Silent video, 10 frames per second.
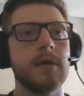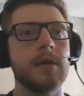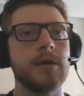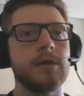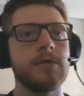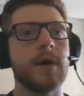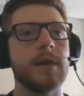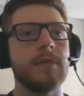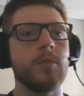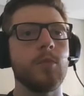to do
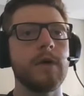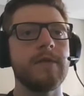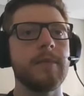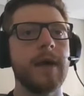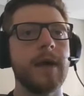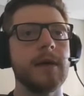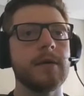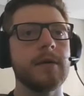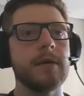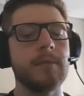item with a bang,
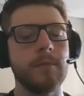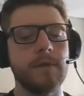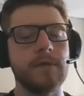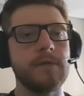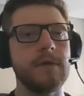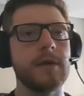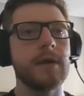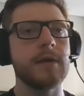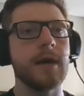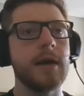receiving
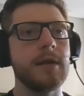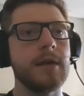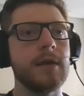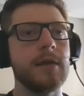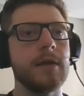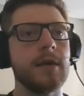an ID,